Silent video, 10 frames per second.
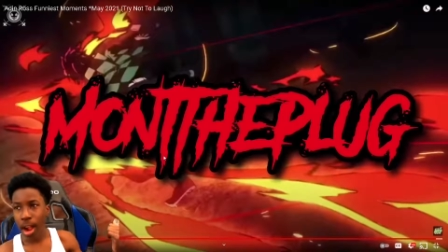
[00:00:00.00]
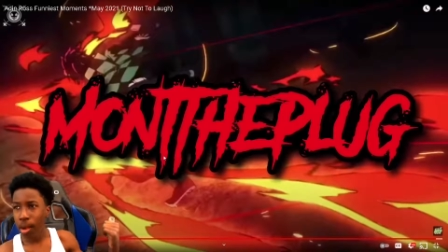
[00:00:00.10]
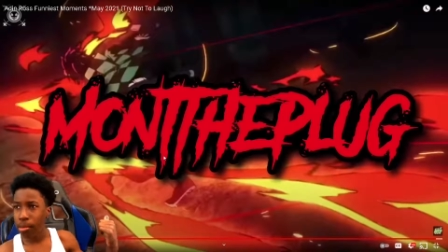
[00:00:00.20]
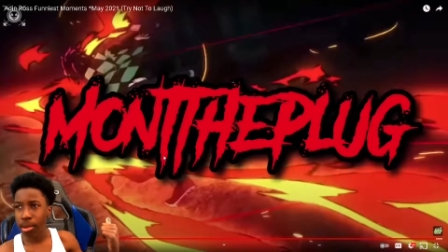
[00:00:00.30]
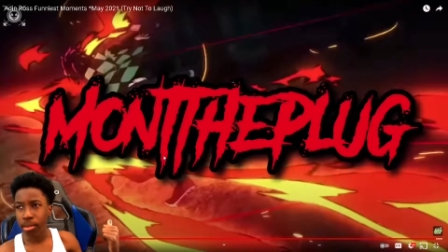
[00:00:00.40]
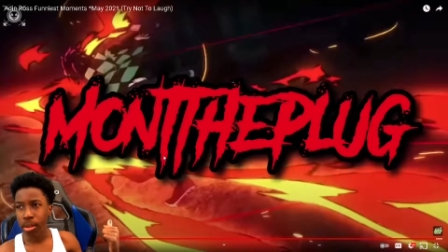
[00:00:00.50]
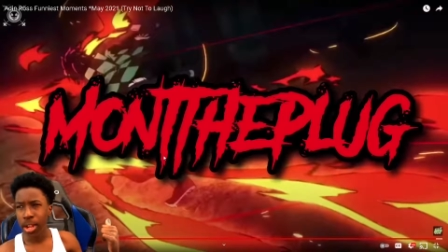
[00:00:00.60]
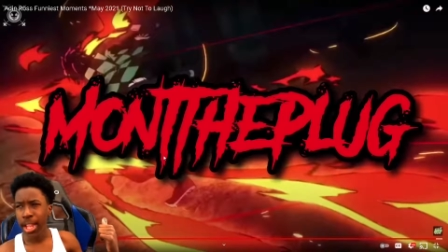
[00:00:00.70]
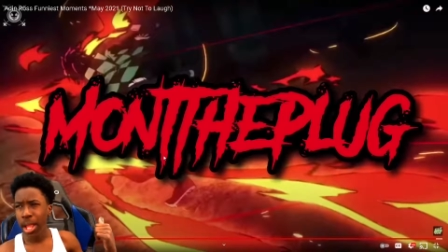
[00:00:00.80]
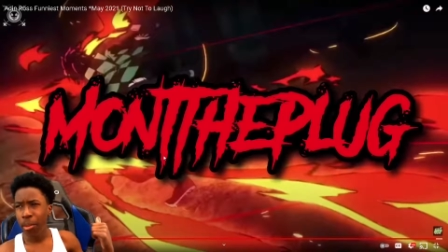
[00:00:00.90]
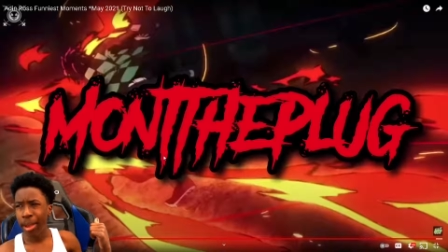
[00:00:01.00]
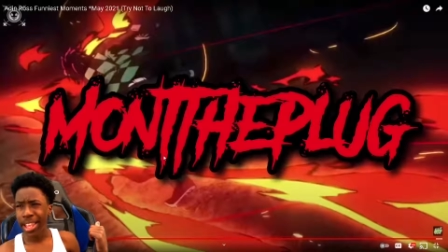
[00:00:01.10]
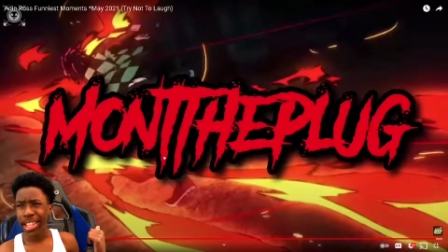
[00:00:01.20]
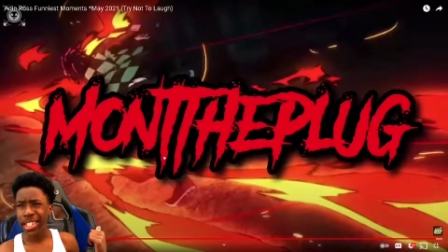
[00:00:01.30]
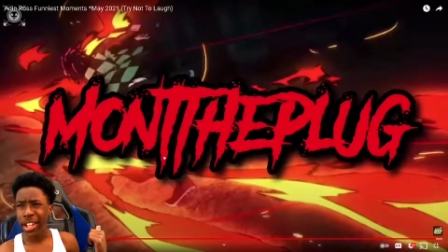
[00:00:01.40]
I remember
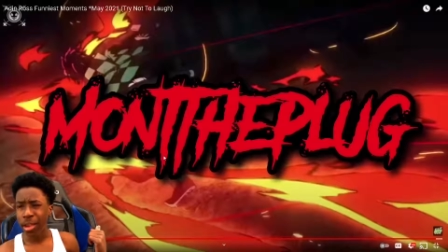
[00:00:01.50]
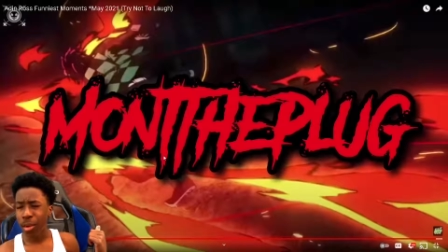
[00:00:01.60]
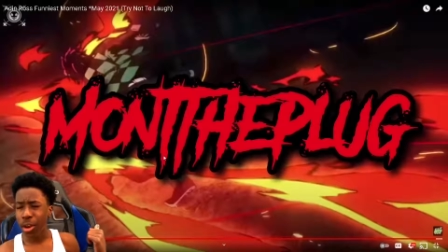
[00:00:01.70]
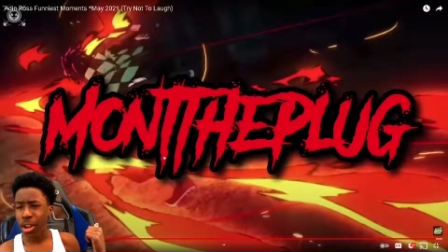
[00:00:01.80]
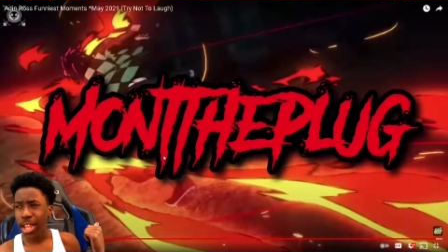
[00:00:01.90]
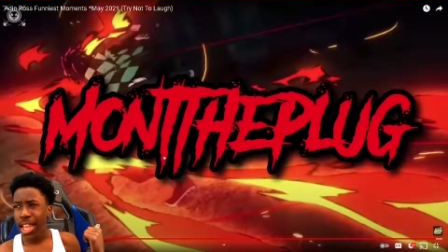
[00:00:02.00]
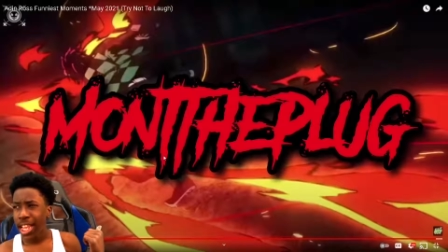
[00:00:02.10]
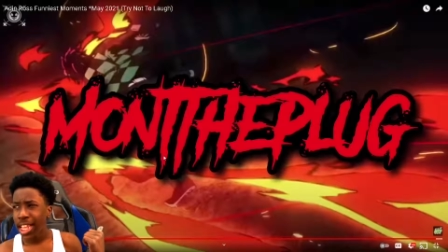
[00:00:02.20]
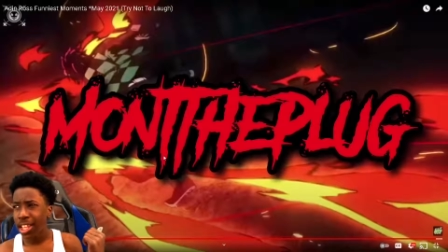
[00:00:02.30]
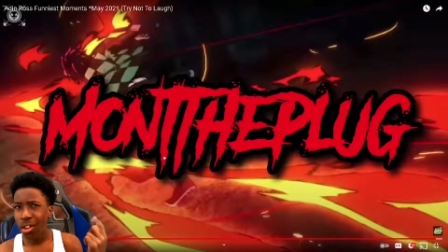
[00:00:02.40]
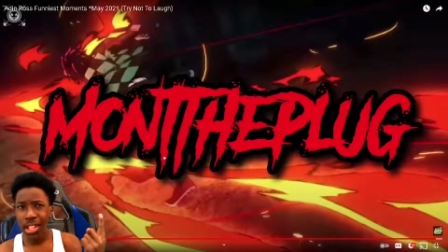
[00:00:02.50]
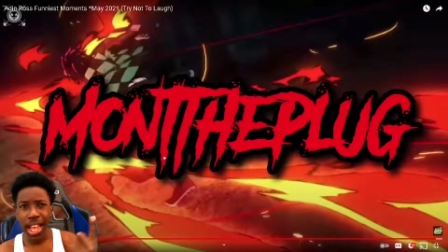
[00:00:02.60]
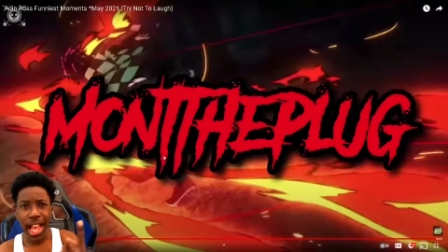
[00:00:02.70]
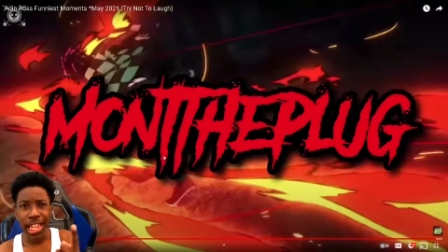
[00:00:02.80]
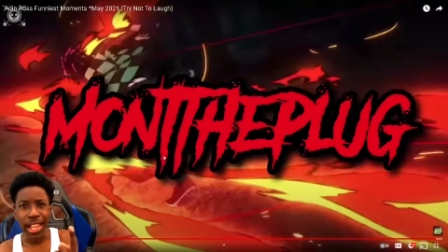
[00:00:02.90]
back in January, he only
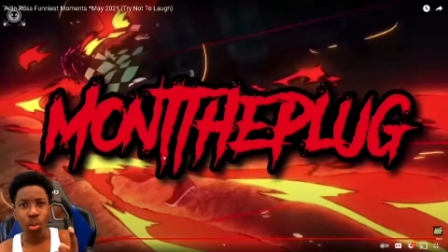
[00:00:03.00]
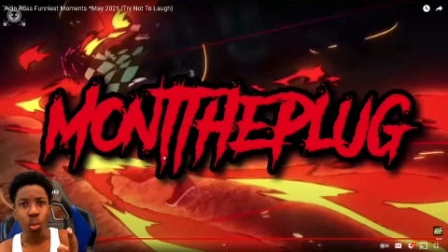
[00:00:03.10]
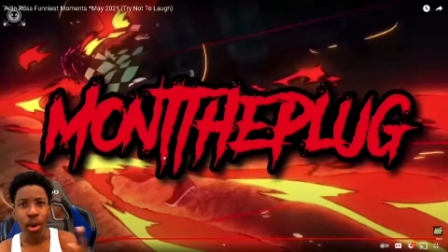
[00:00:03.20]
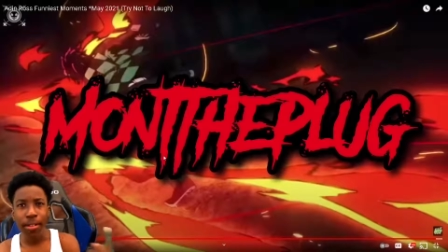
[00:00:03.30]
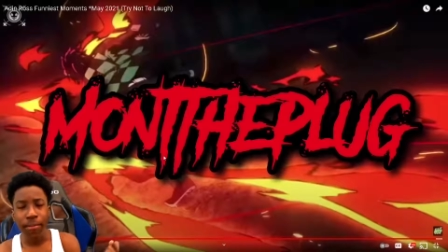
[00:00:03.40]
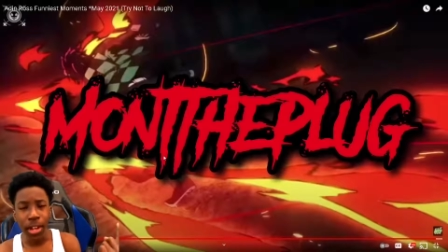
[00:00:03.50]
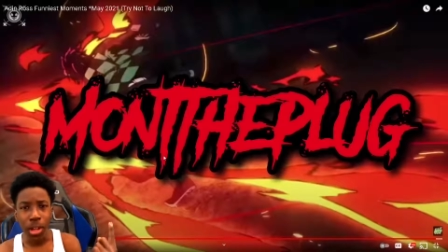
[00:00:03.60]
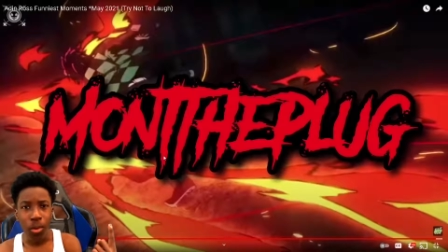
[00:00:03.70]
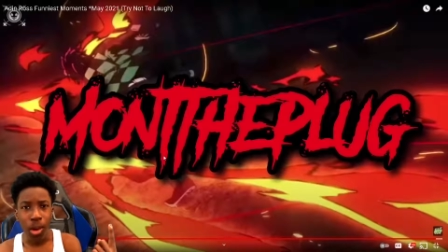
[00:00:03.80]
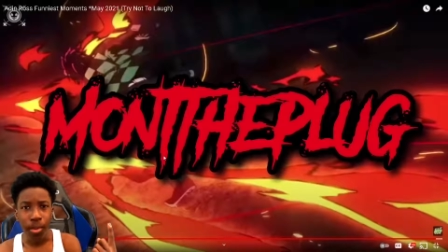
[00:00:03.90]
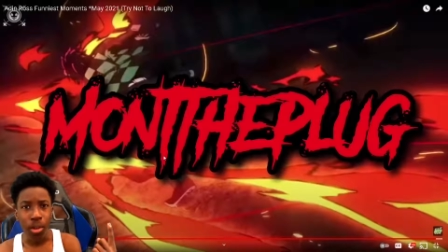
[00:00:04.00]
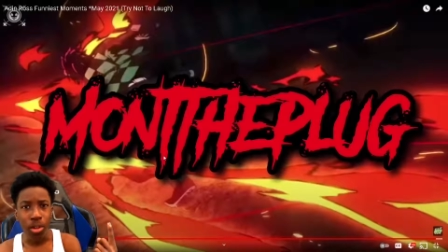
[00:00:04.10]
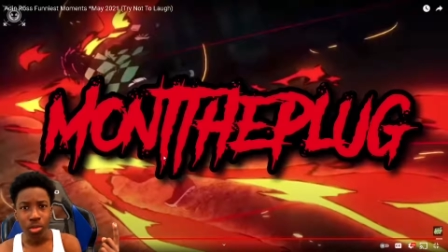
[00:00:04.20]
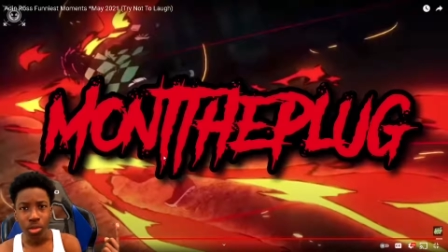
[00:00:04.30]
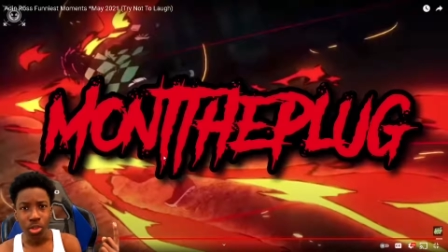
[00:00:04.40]
had like one video up
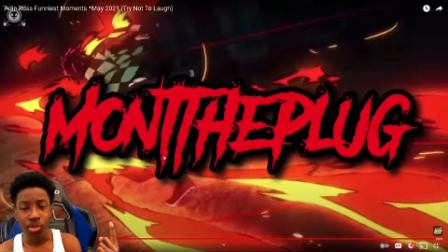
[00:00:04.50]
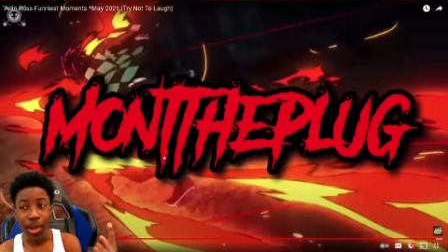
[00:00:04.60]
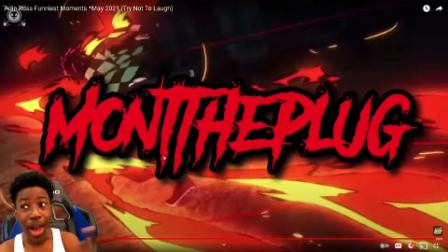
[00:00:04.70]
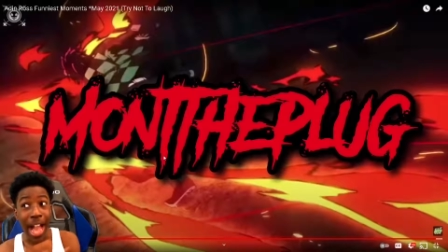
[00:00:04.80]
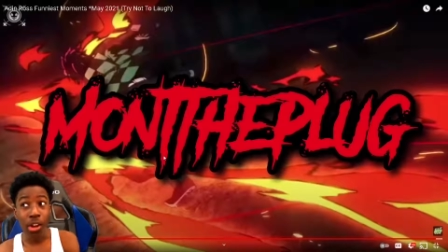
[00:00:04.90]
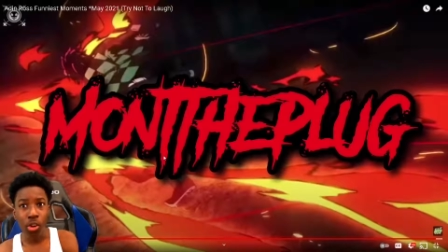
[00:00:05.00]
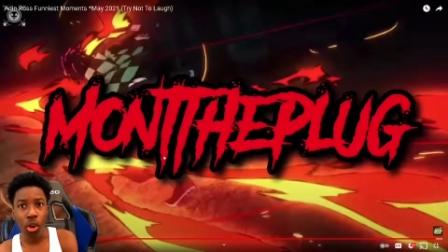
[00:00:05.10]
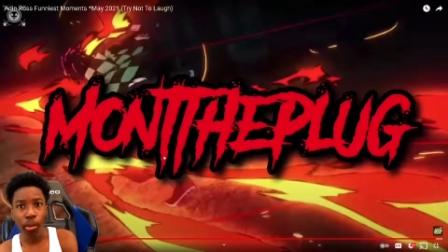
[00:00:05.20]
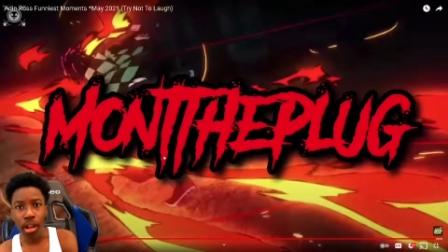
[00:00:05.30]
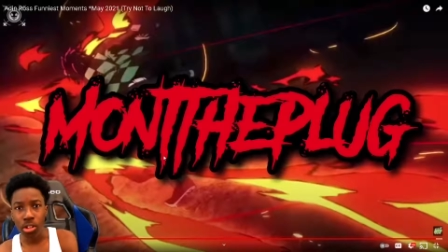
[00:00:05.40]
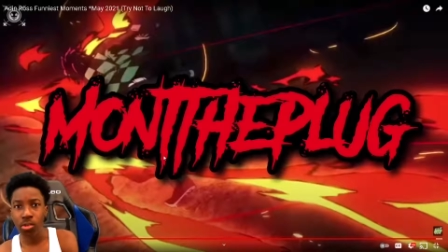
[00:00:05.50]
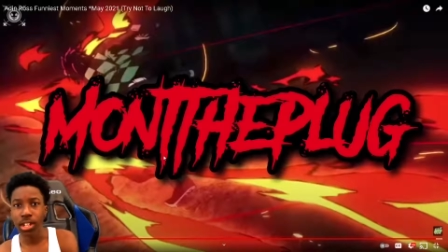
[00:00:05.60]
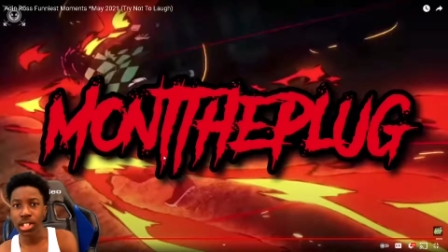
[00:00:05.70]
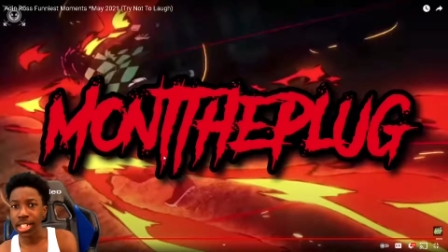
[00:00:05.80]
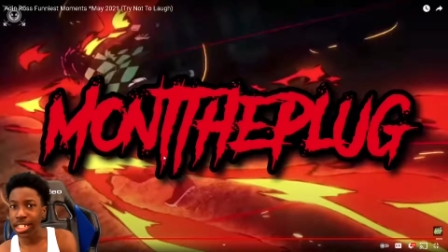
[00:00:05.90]
on YouTube. Now, I don't know about
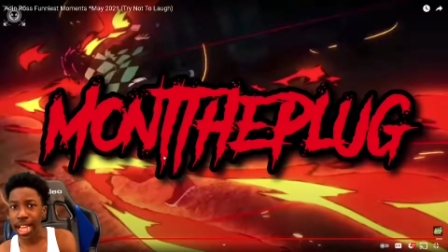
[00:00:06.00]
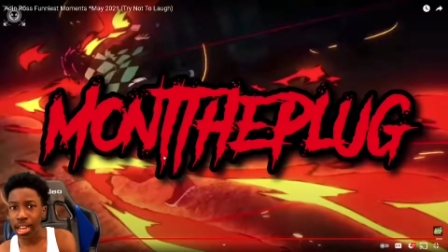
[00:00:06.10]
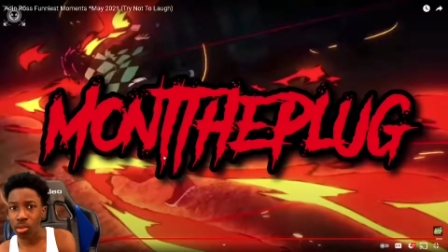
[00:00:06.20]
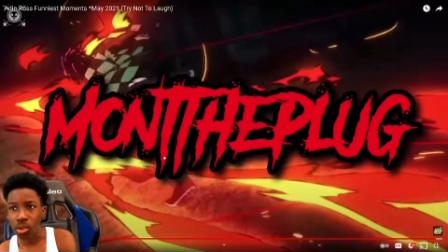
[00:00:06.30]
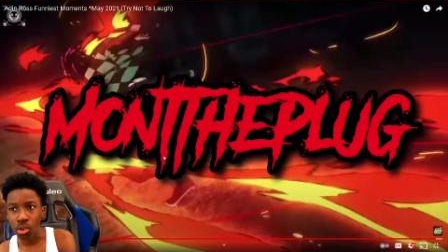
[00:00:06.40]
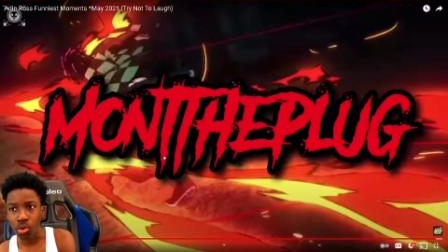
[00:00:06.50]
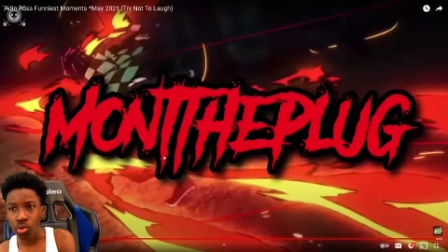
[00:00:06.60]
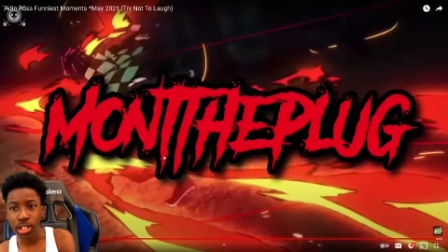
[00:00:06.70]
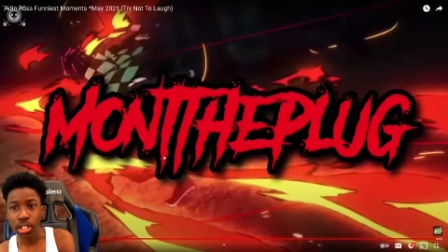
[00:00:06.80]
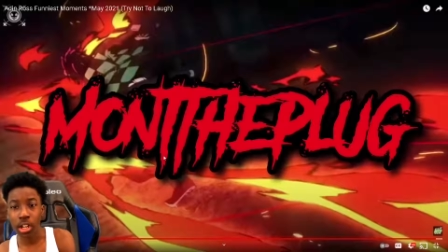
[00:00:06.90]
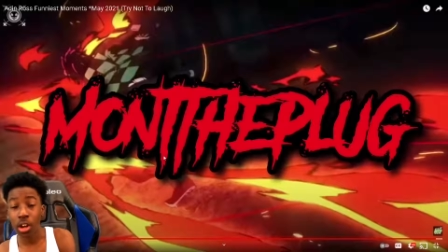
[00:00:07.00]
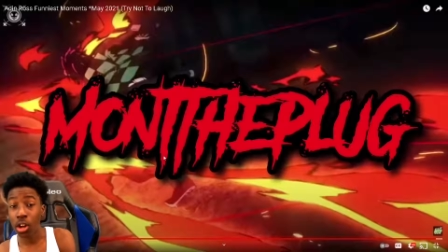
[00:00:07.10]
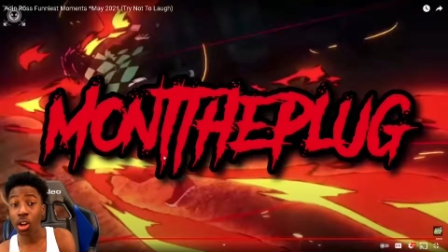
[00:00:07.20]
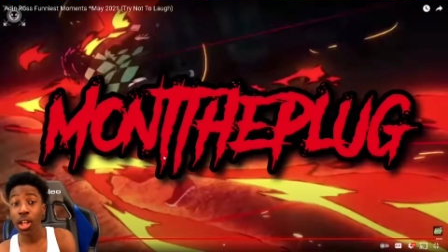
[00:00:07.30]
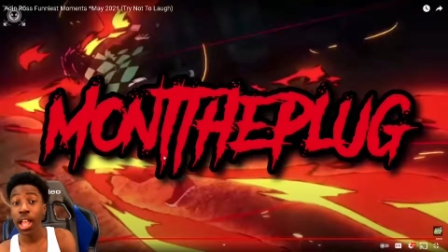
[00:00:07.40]
Twitch because I don't do Twitch at
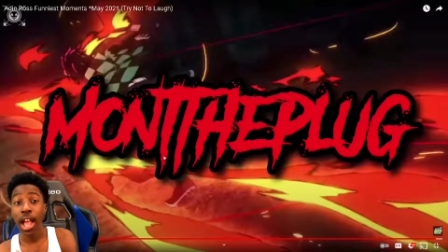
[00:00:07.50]
all.